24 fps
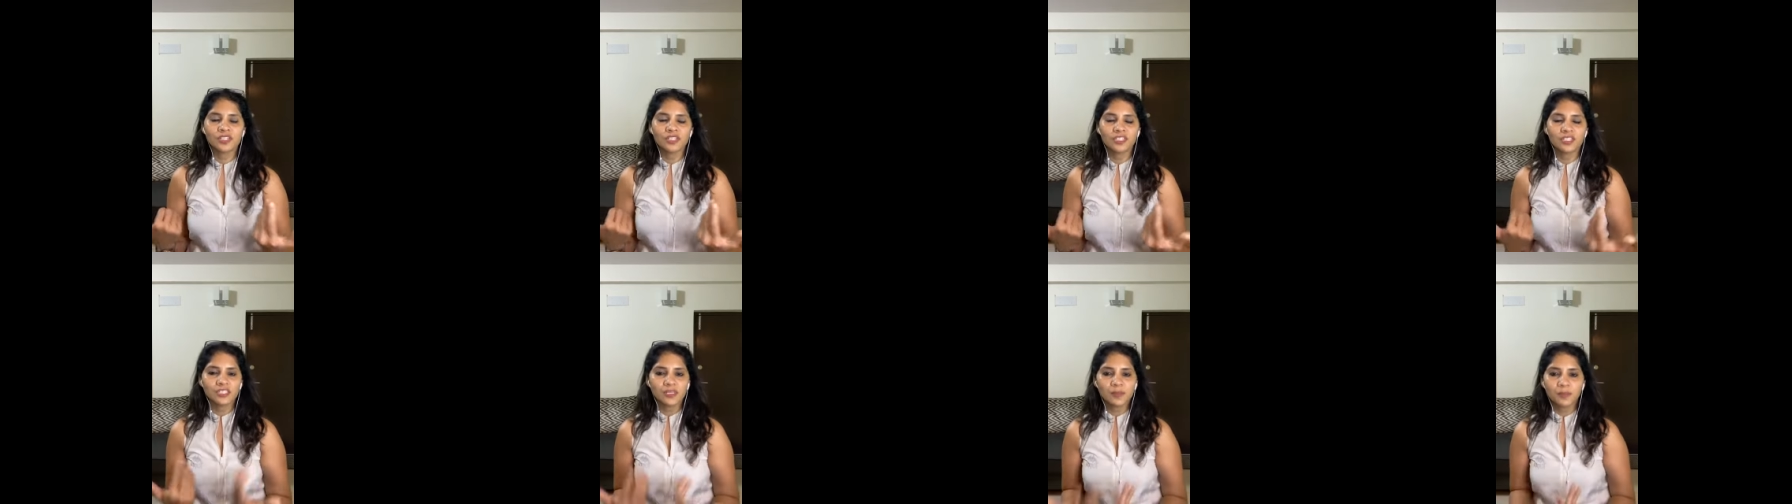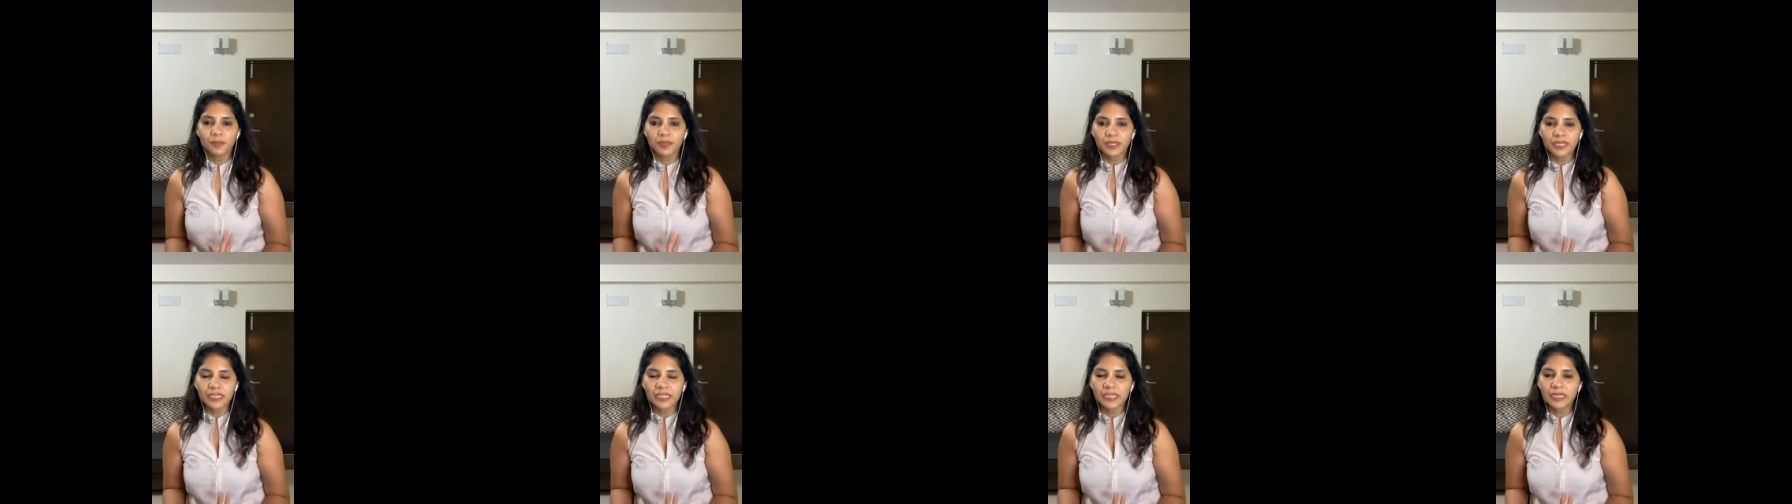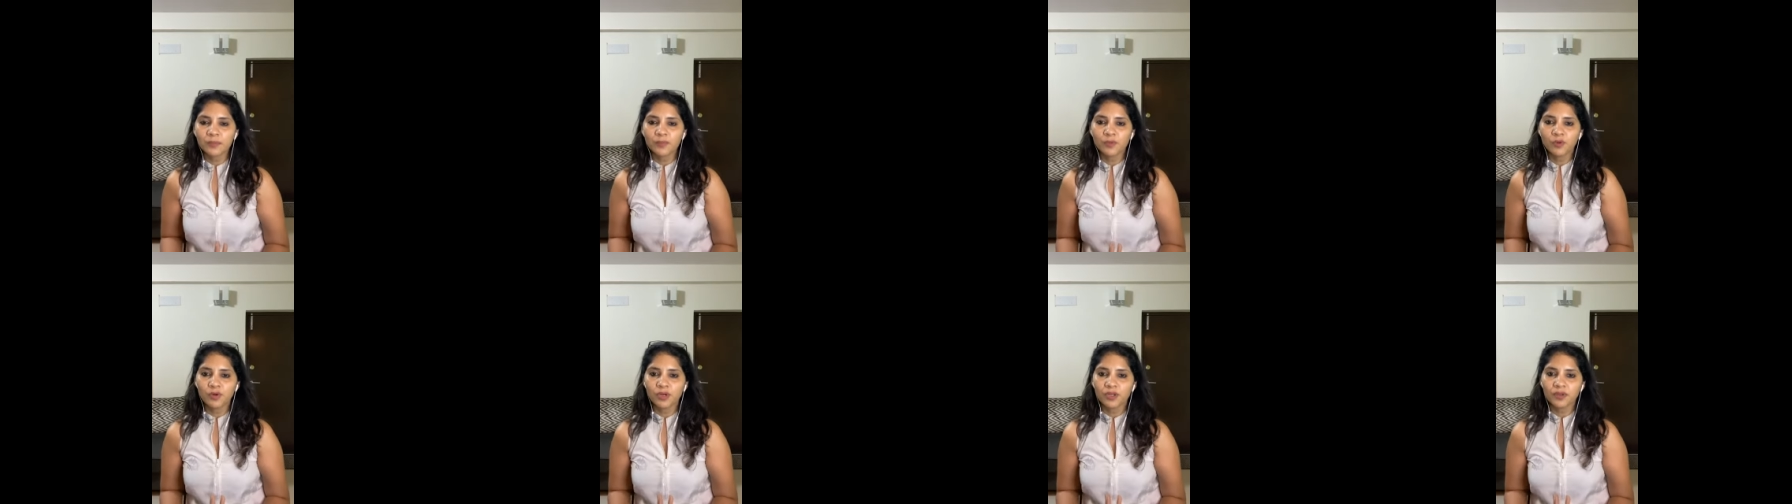simply
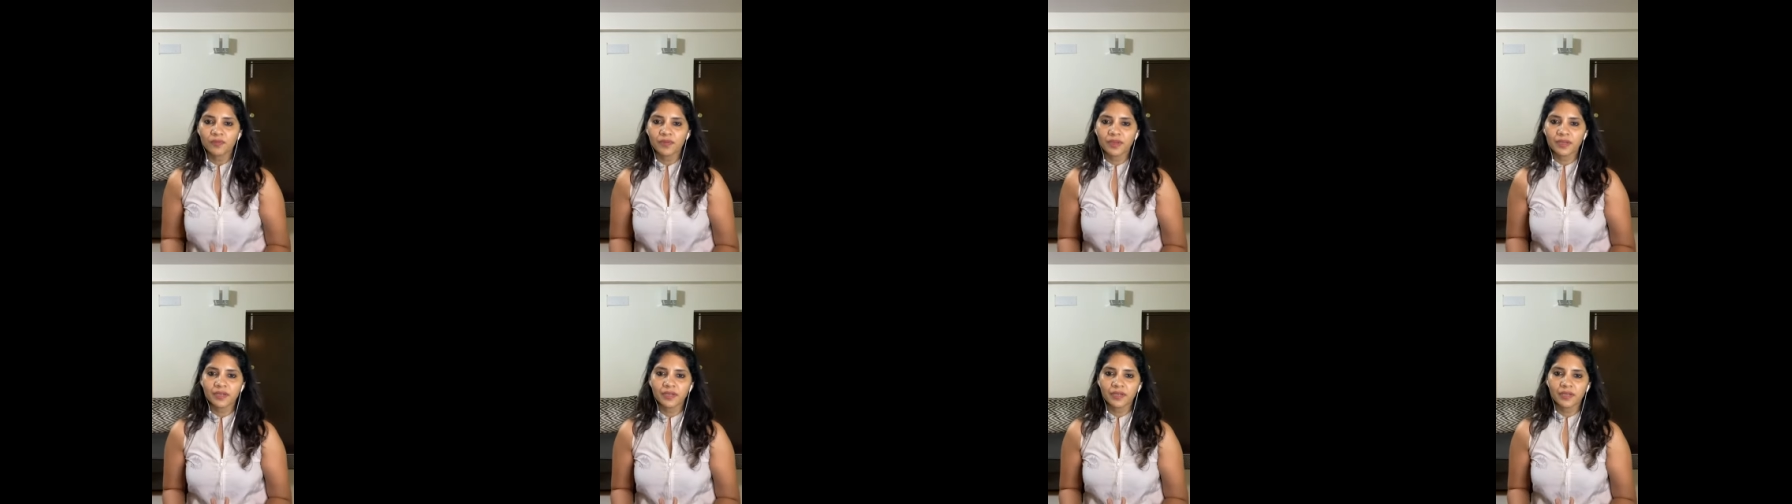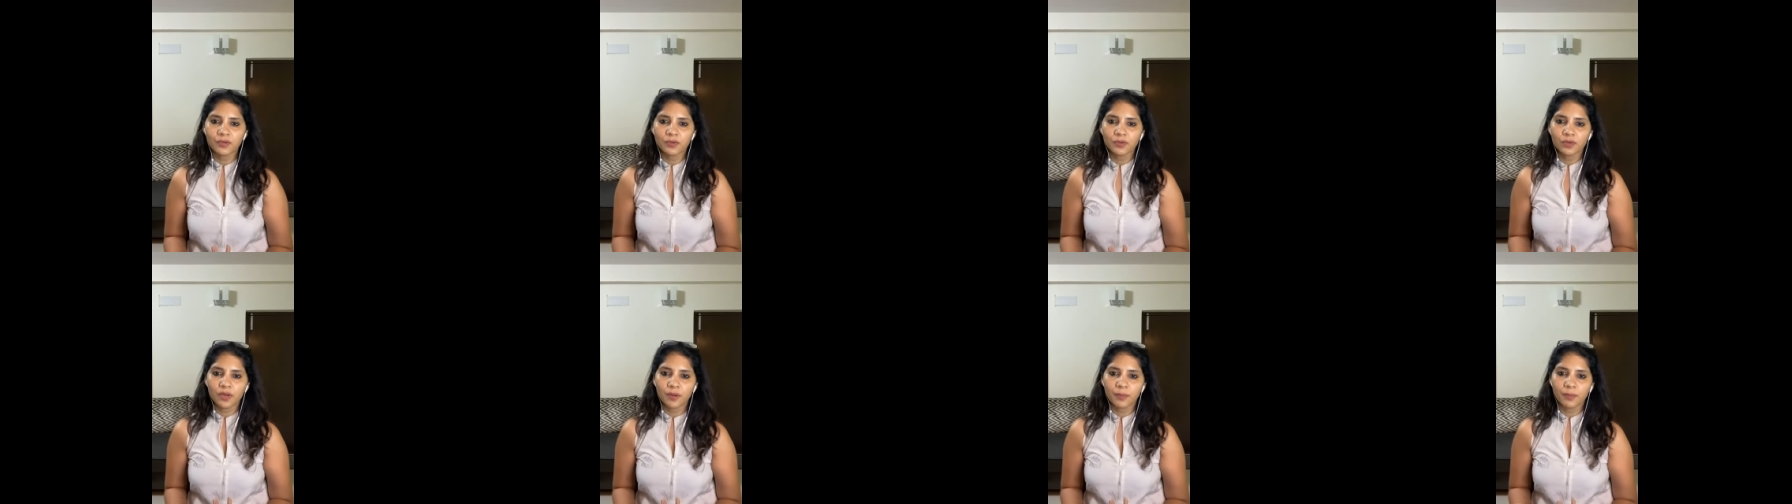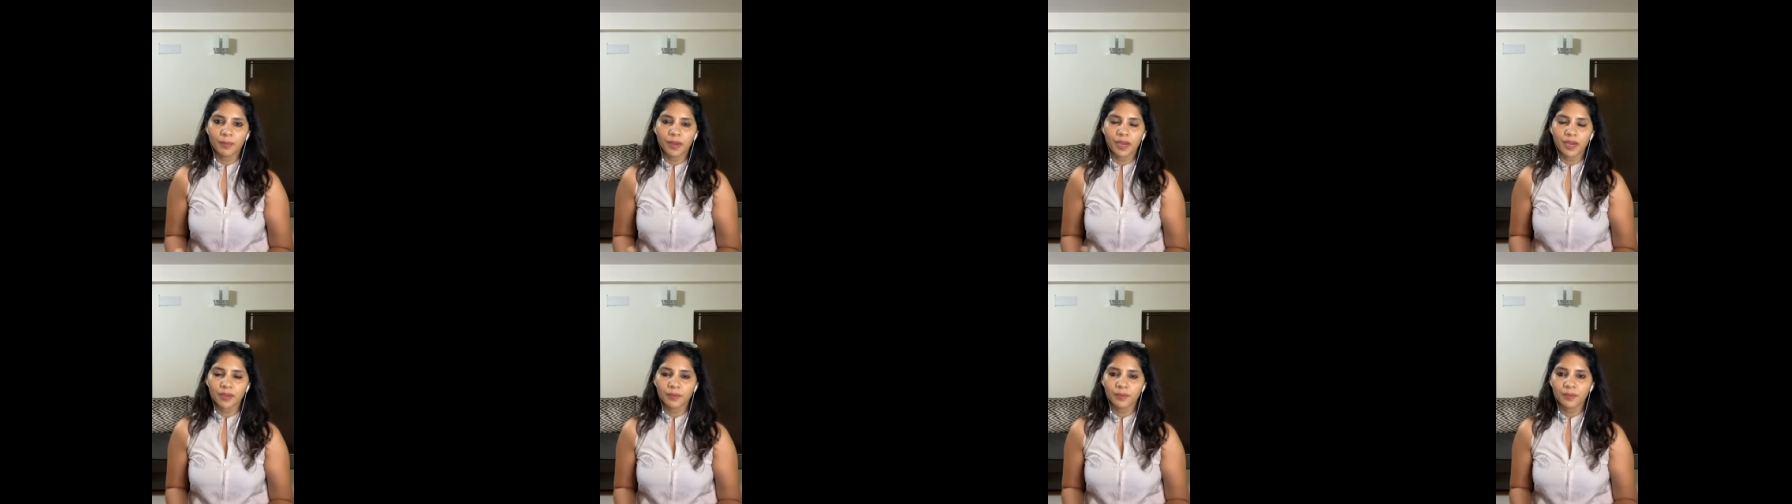demotivated to
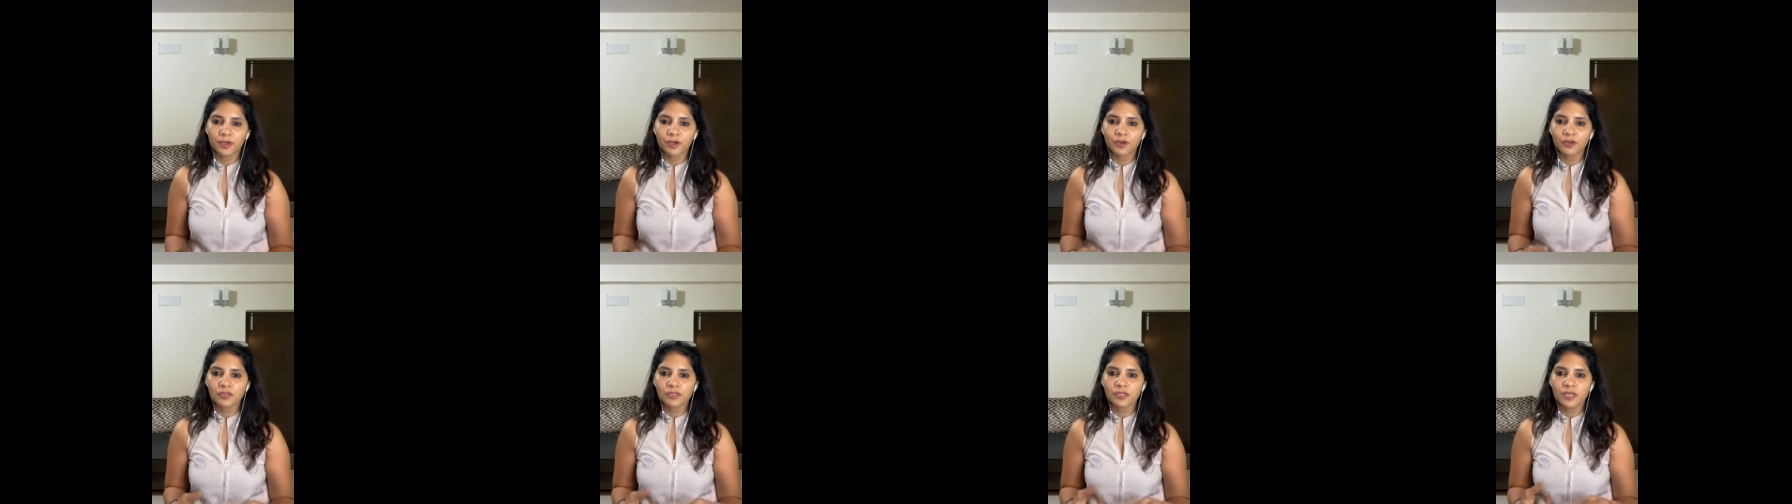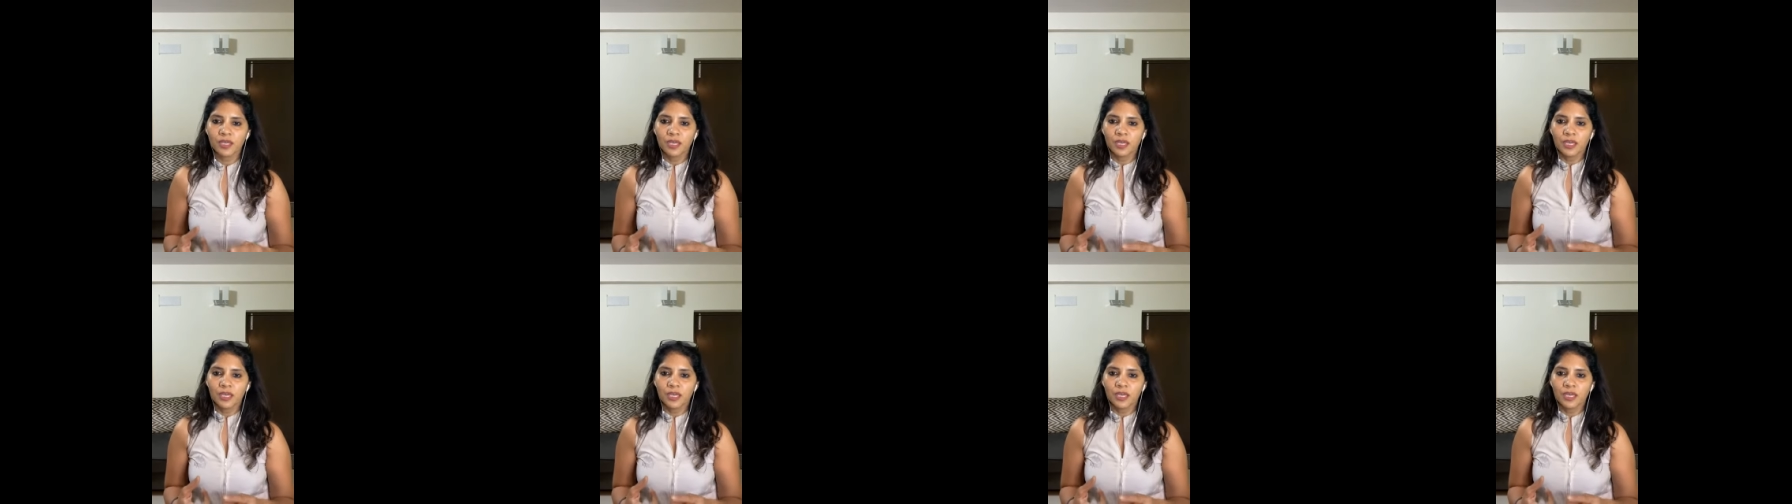come back because